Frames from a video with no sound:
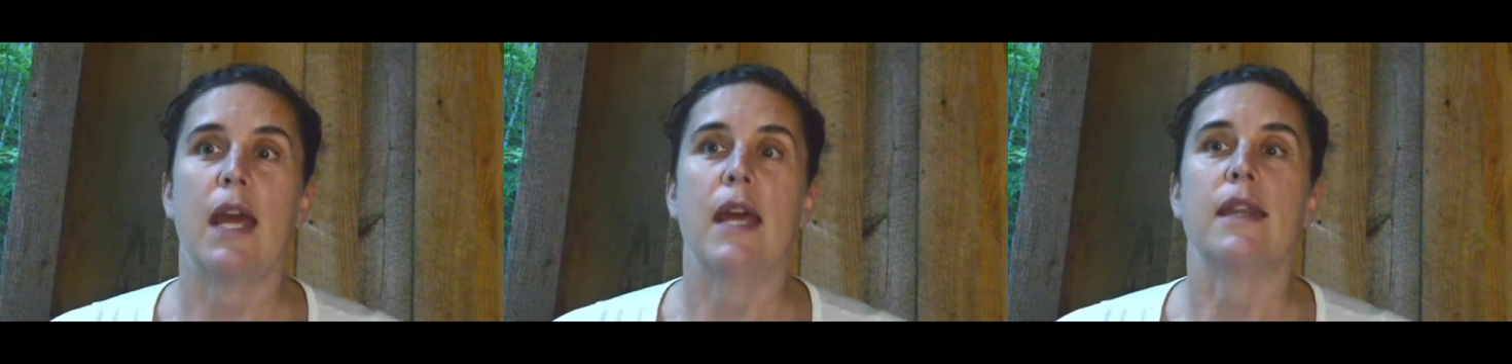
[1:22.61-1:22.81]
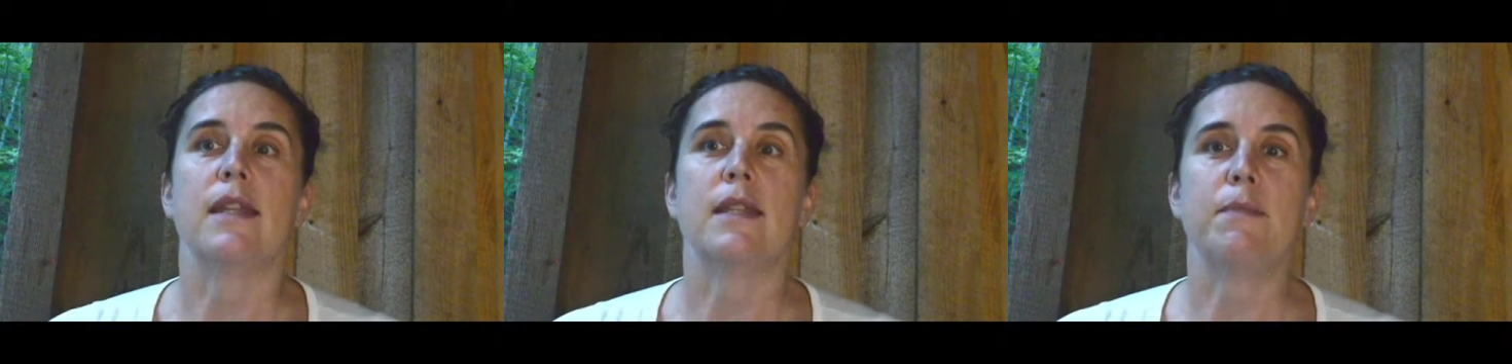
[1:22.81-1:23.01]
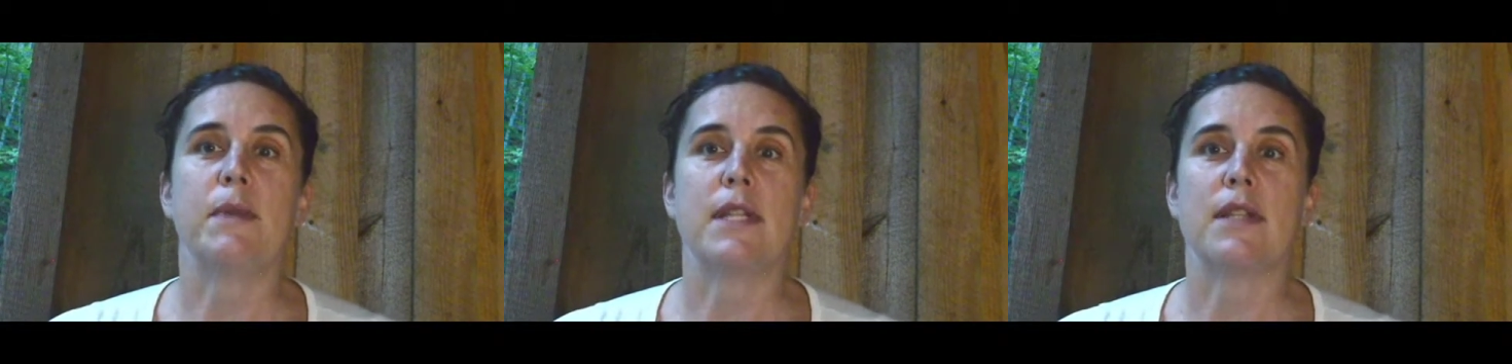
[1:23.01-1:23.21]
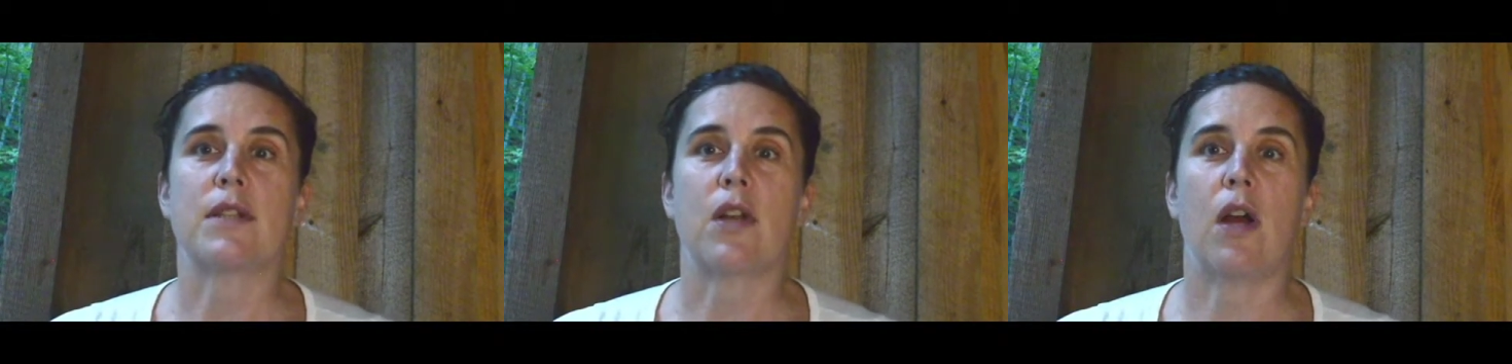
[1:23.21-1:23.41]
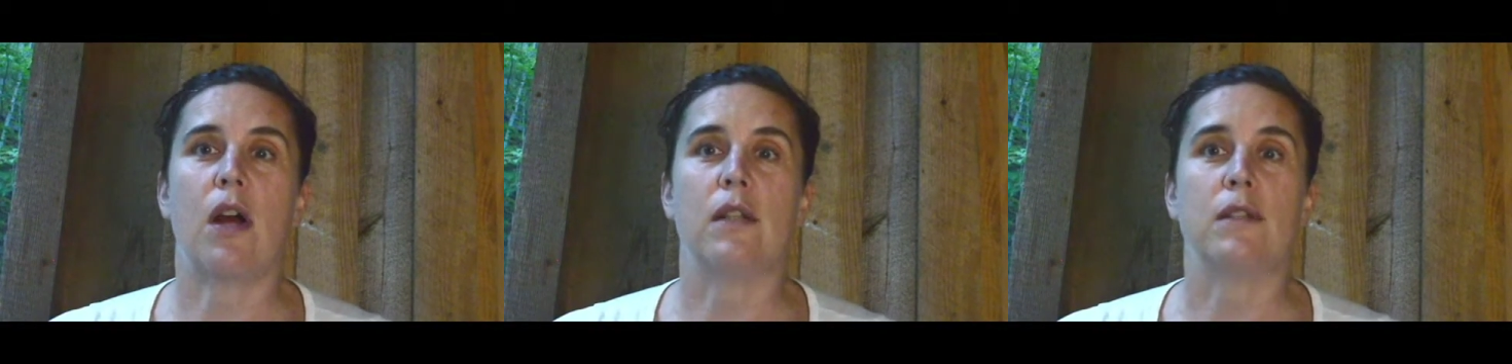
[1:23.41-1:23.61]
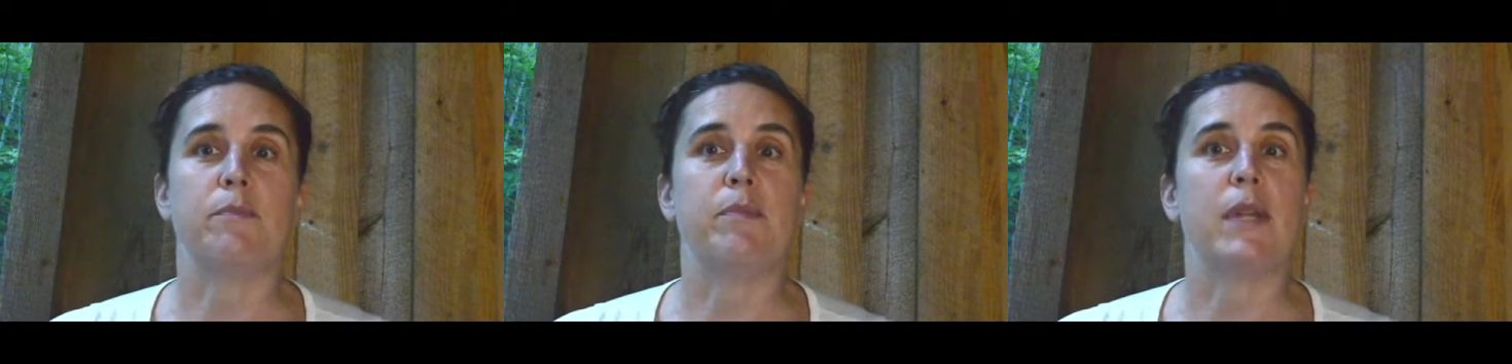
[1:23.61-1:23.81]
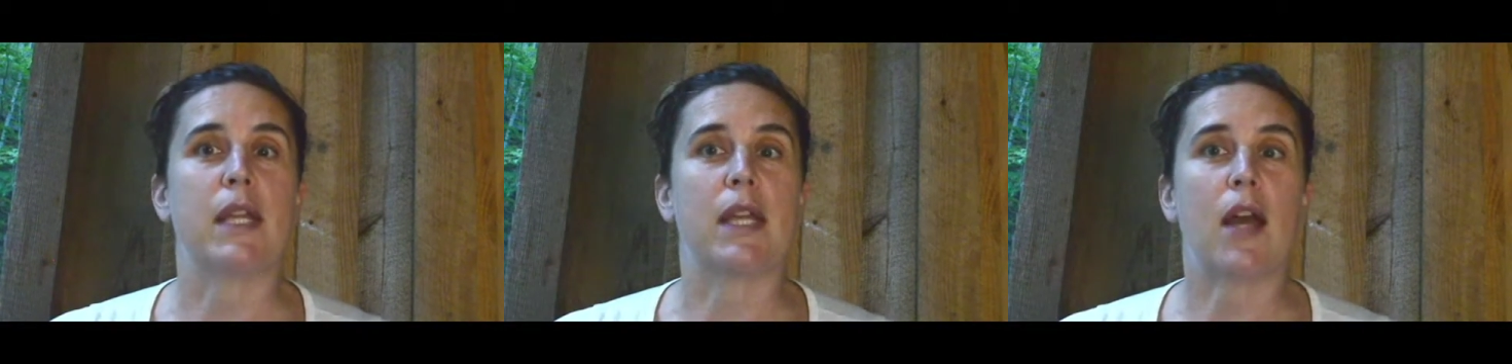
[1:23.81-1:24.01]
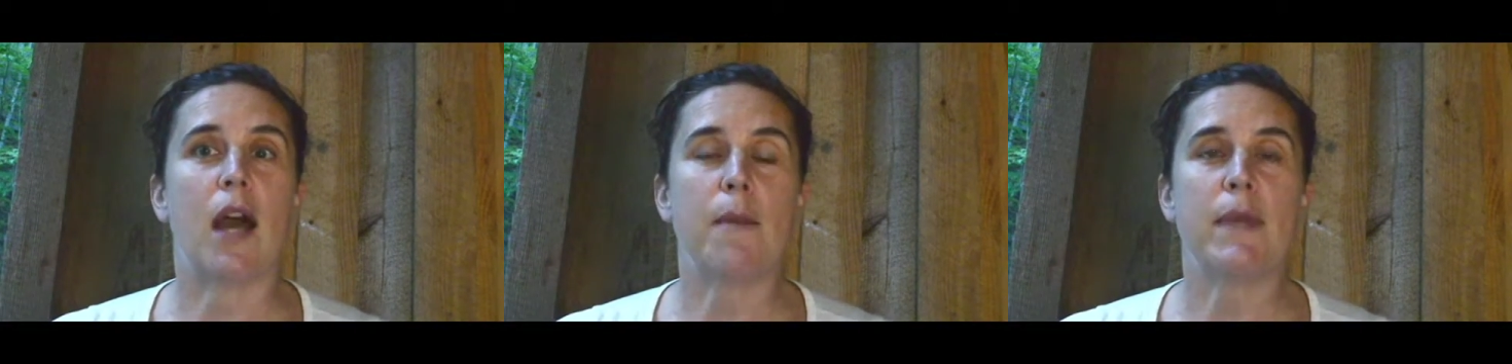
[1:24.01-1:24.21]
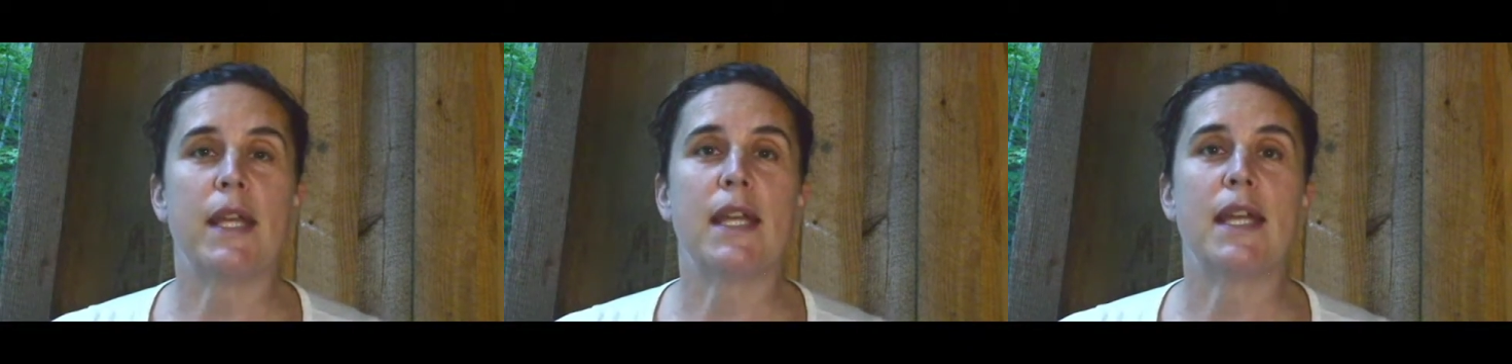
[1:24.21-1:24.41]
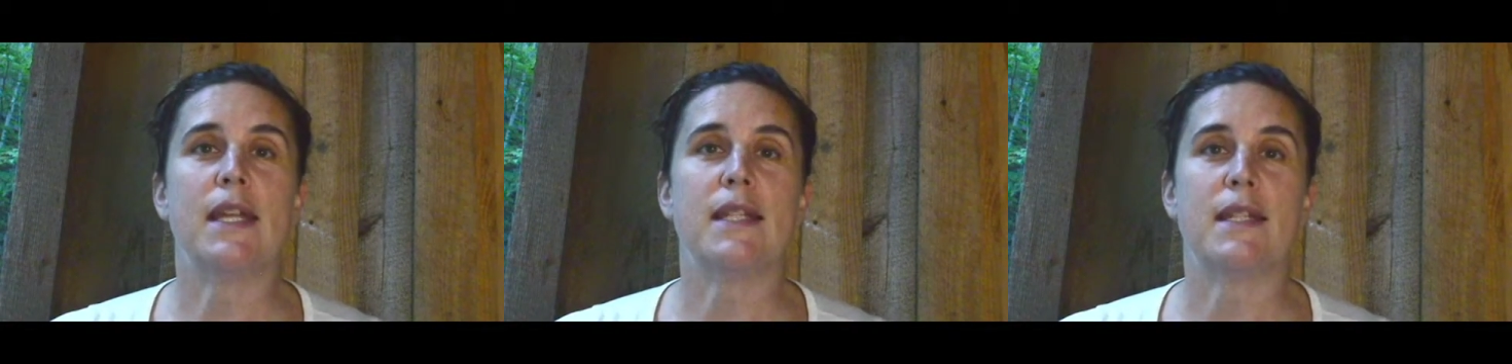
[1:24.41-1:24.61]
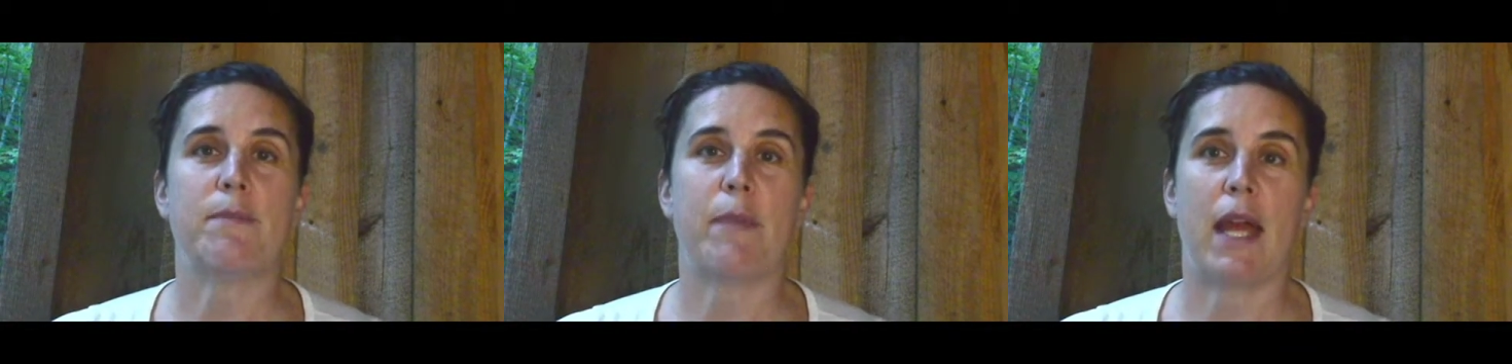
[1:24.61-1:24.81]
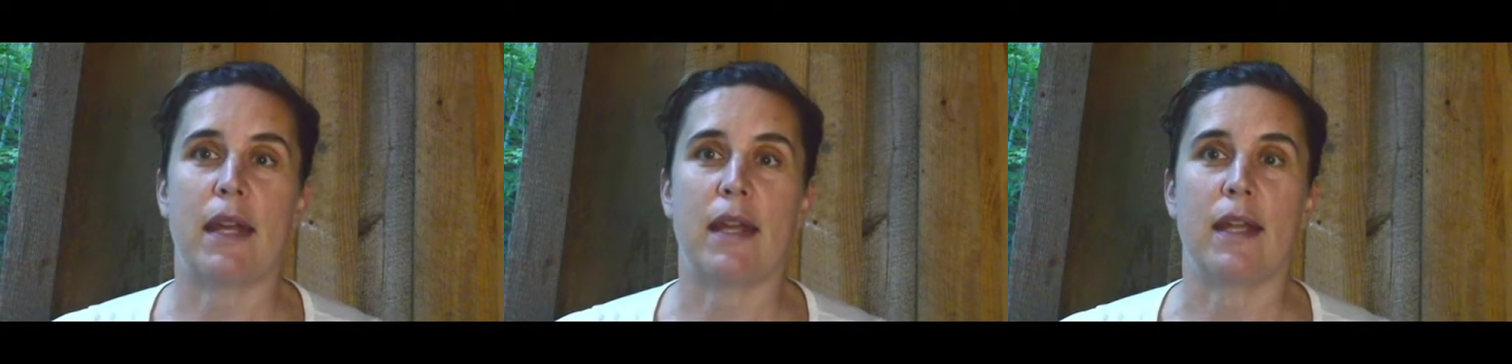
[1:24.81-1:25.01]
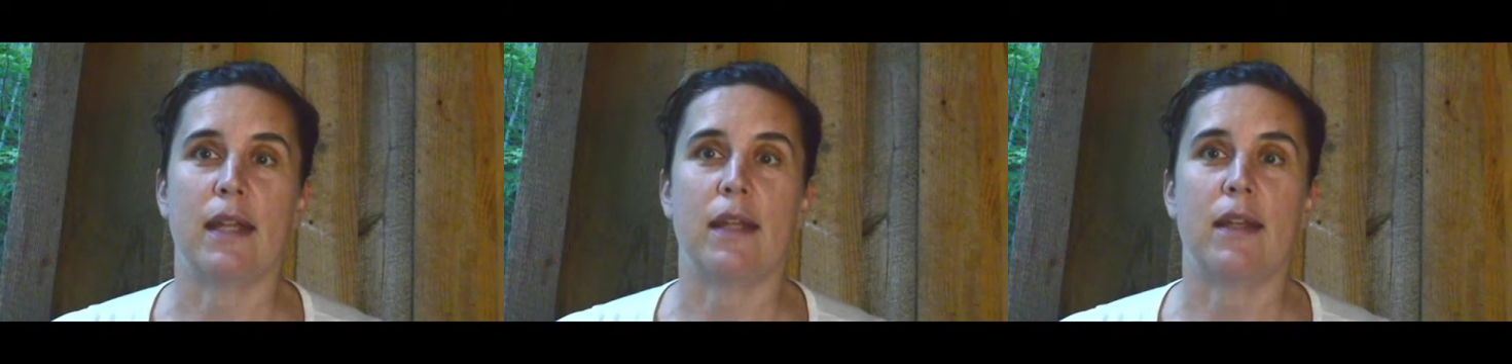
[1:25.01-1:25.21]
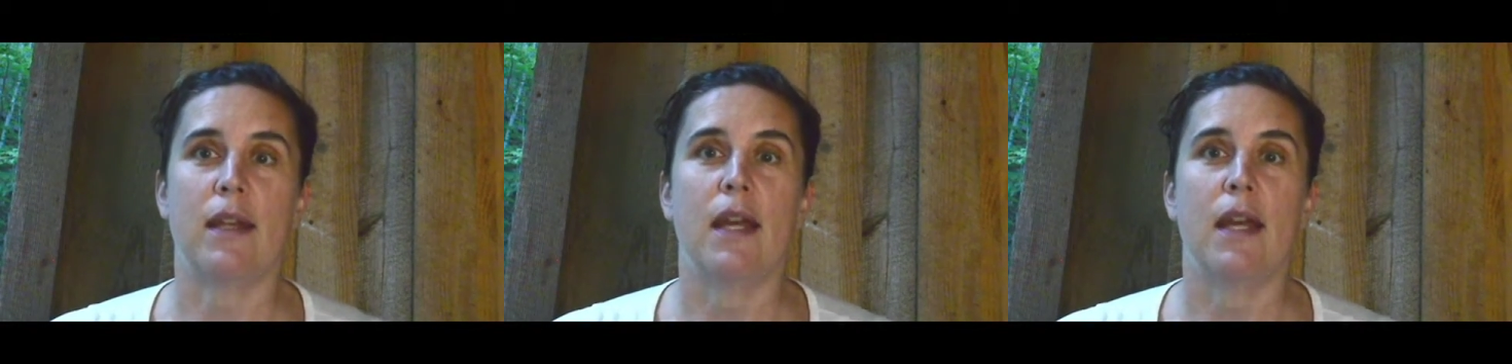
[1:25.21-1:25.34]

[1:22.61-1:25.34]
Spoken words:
This piece is called Becoming Hispanic,